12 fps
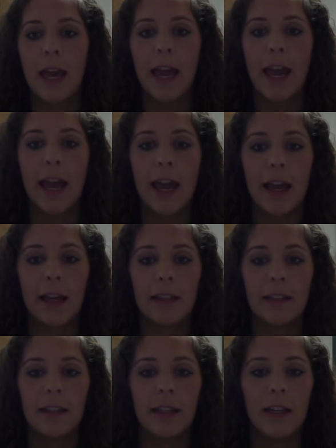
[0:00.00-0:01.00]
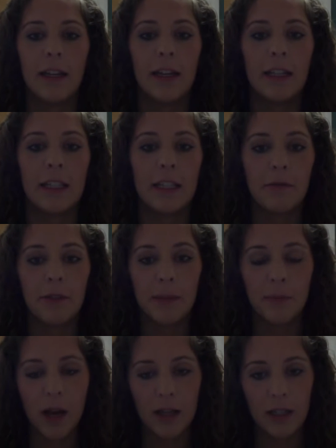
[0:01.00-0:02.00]
And he
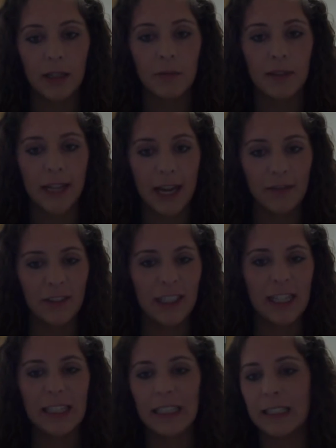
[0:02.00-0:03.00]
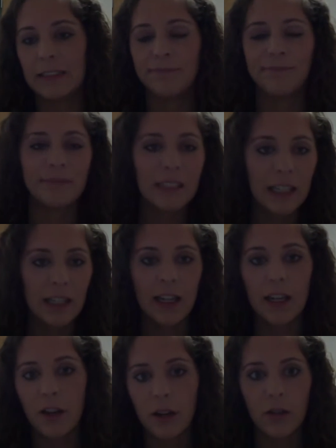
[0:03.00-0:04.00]
responded with kind of an I
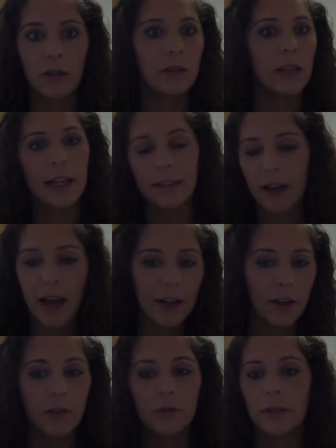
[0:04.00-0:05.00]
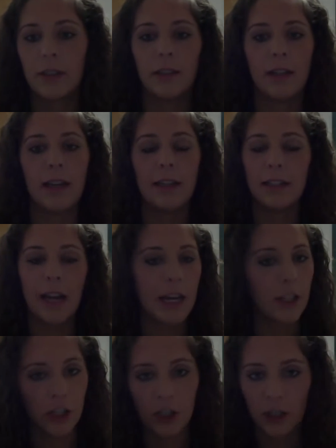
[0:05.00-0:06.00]
know, I don't, and kind
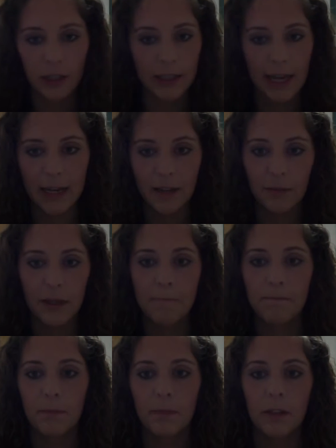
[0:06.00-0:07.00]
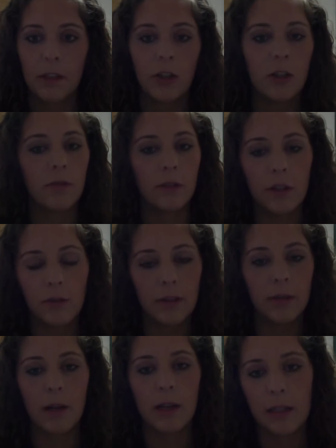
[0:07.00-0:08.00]
of just shook his head at me. Couldn't
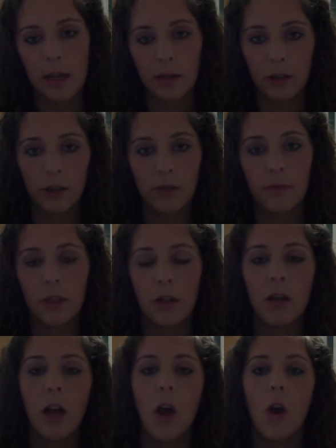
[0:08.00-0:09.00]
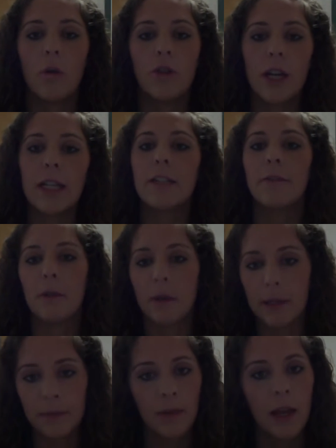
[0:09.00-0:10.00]
respond to that question. So we tried a different
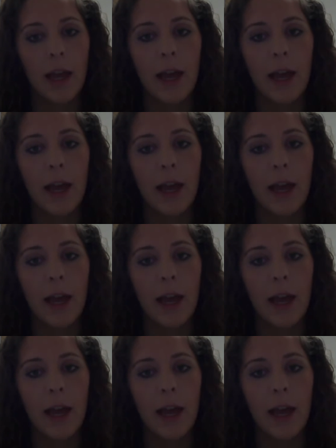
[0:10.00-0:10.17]
one.